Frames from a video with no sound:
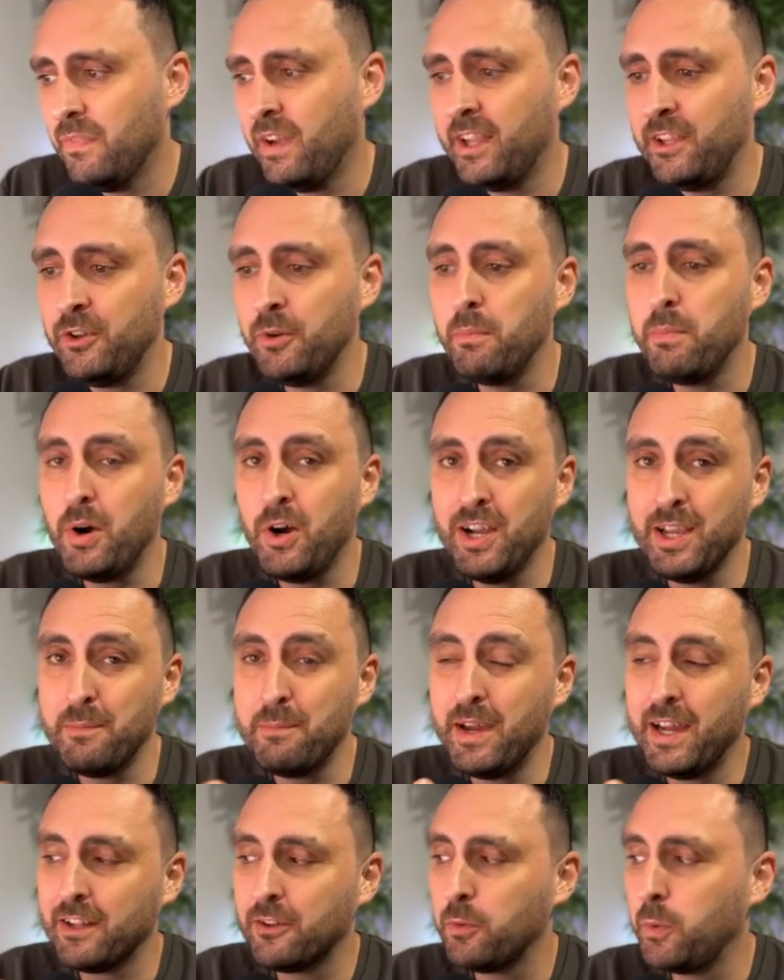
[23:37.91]
and you're buying
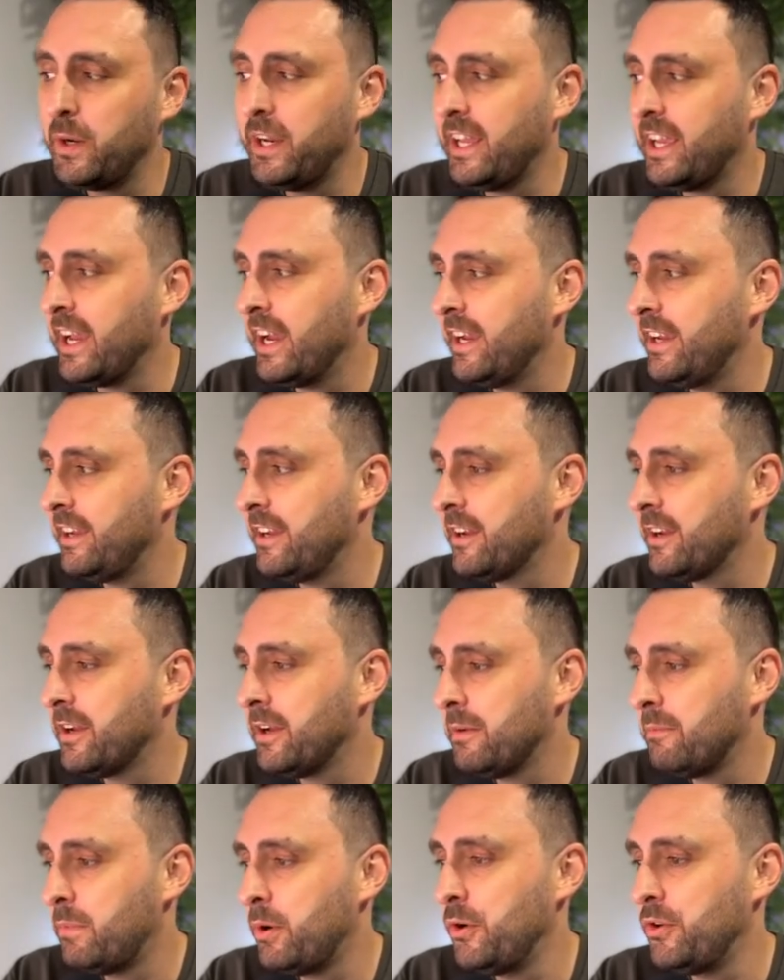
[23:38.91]
back 20K
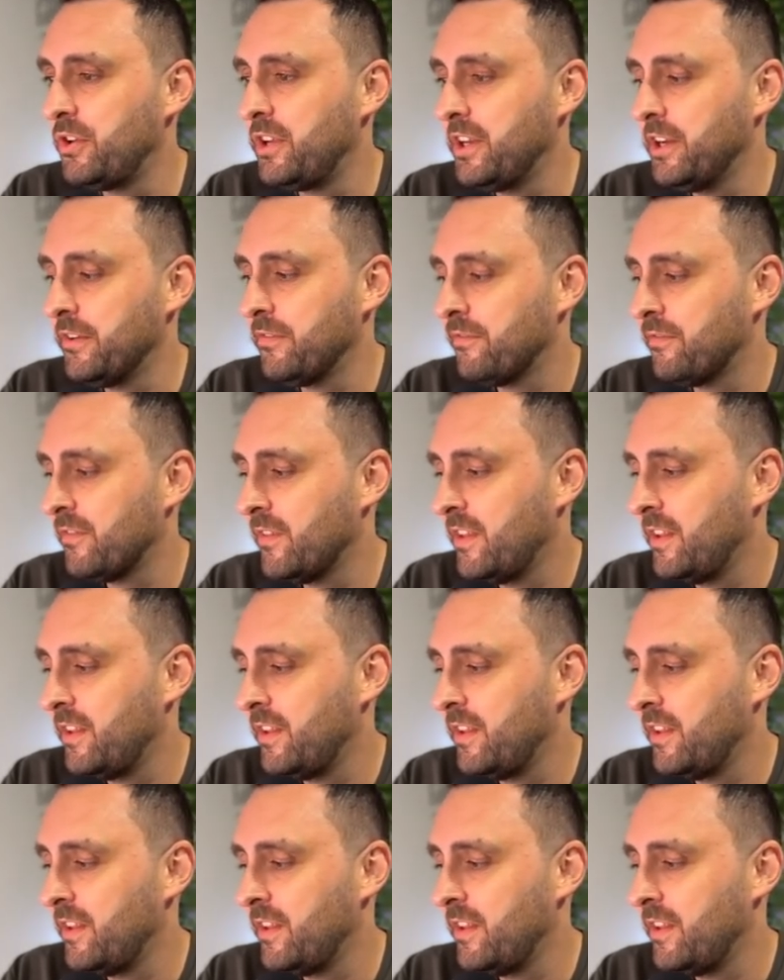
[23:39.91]
per year.